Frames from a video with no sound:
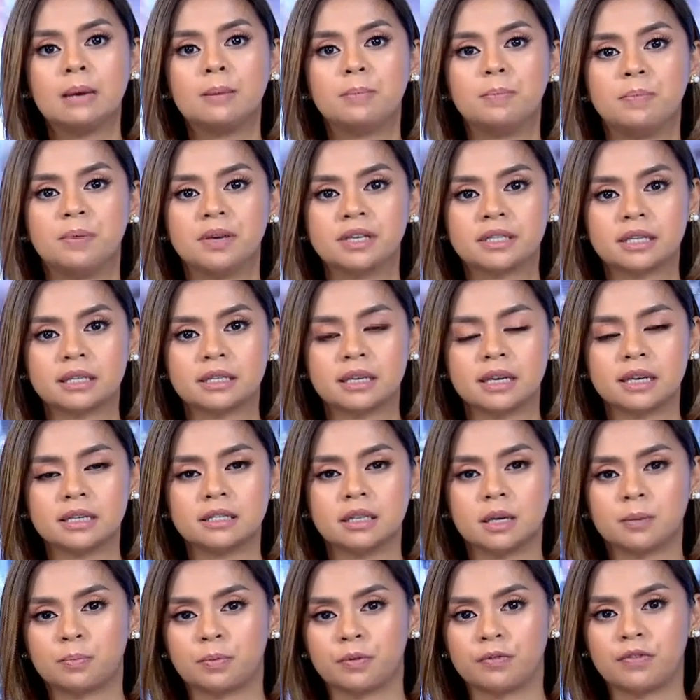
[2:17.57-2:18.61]
Businesses
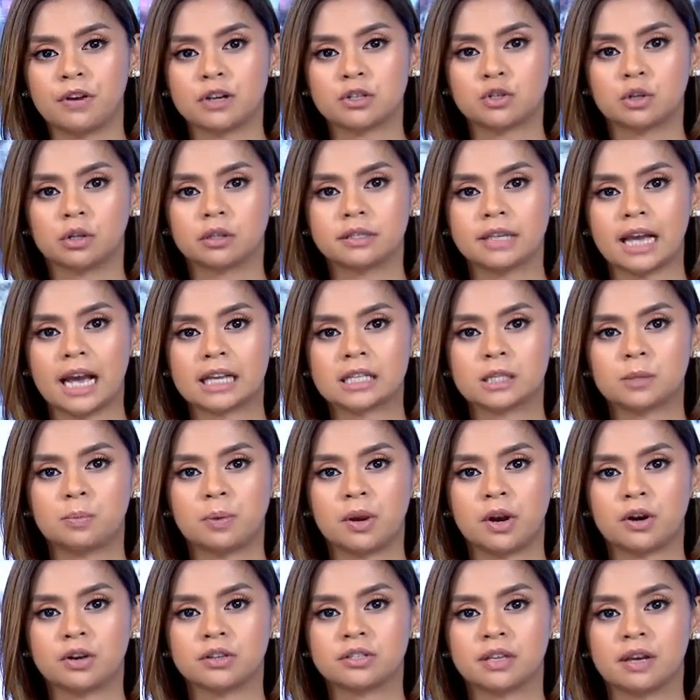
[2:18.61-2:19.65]
and professional
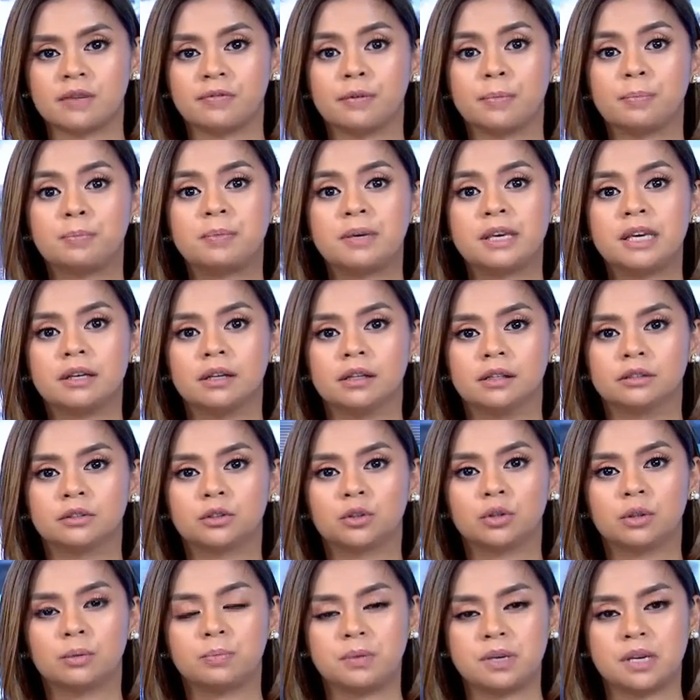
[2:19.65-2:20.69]
taxpayers have appealed
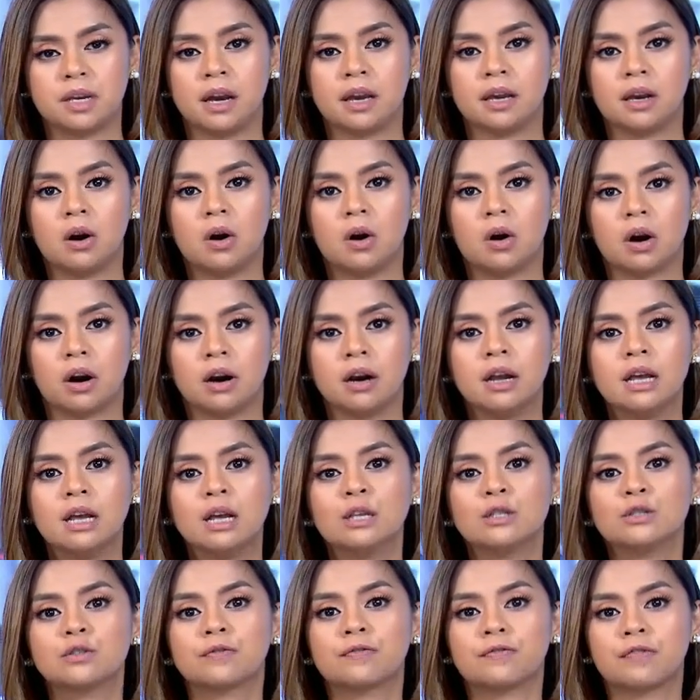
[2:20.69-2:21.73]
to the BIR
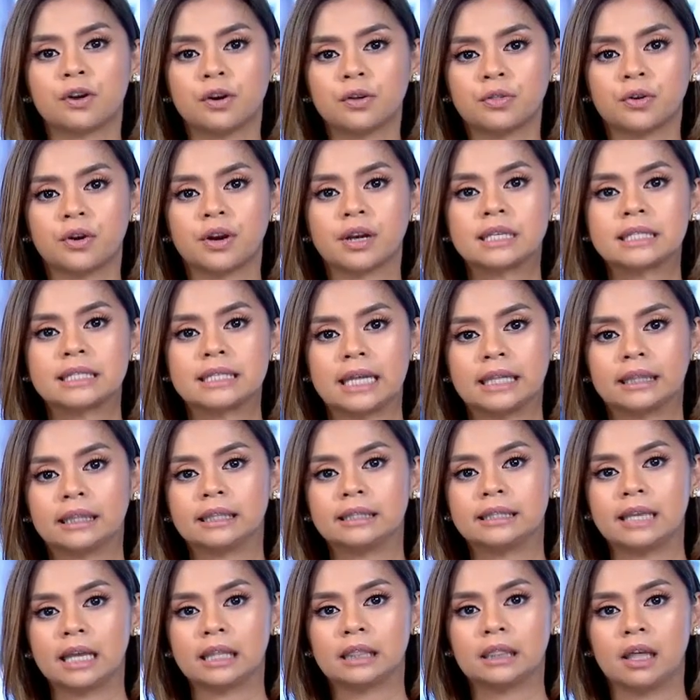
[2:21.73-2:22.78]
to further extend the
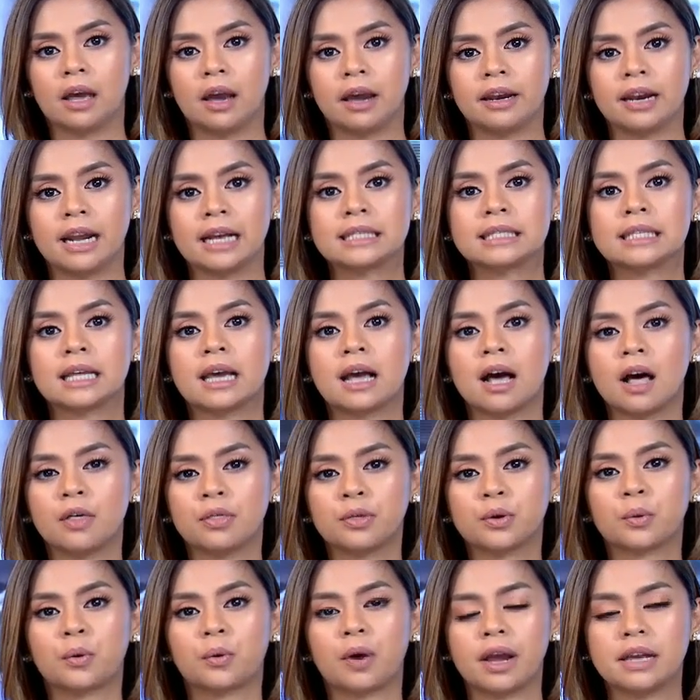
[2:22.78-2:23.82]
deadline as the
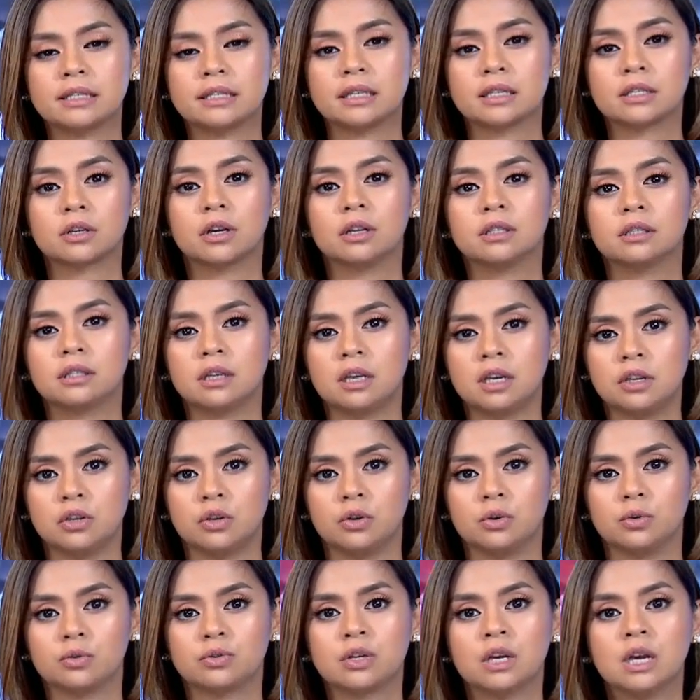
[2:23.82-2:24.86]
health crisis
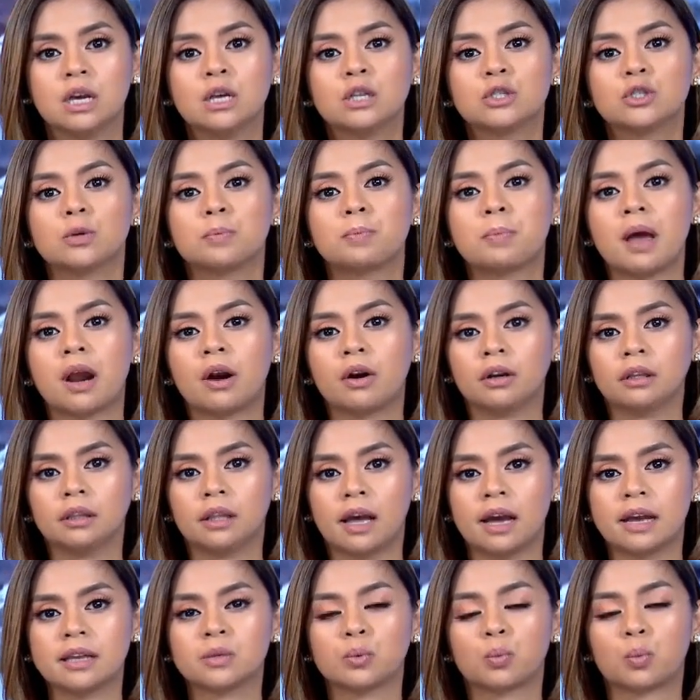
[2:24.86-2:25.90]
continues to
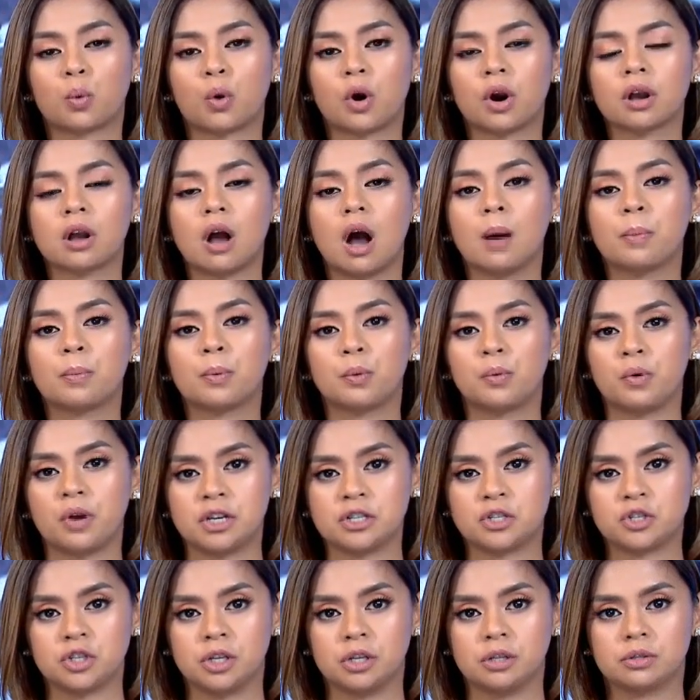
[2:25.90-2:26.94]
paralyze work
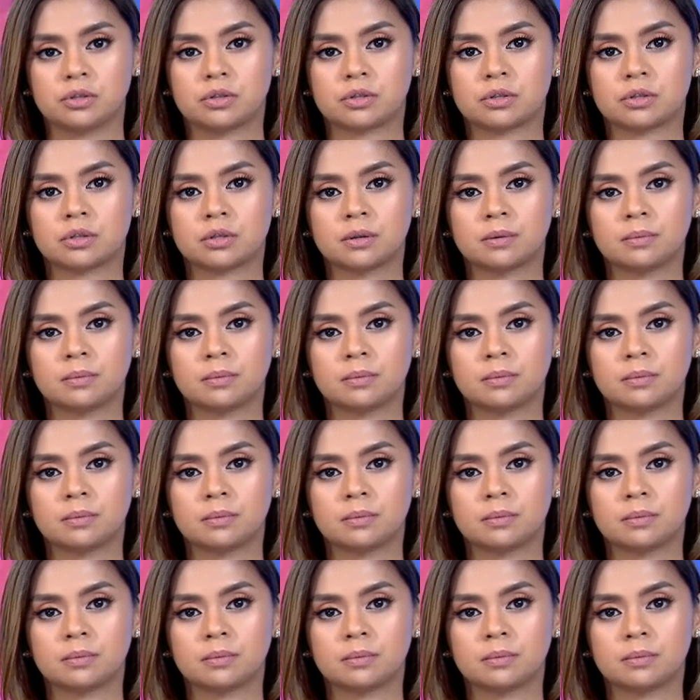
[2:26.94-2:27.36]
operations.